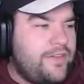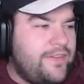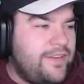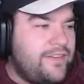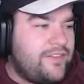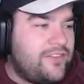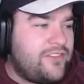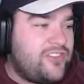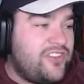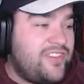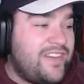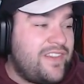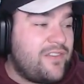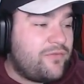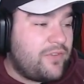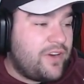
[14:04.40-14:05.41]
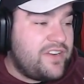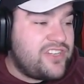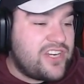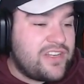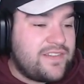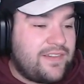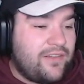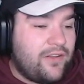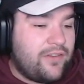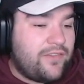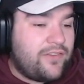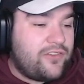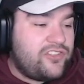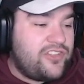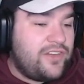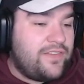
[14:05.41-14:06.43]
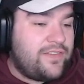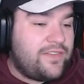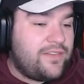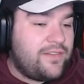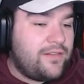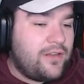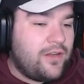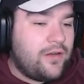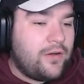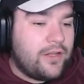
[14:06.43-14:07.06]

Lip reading: is she's in the regen slot, so she's... Oh, I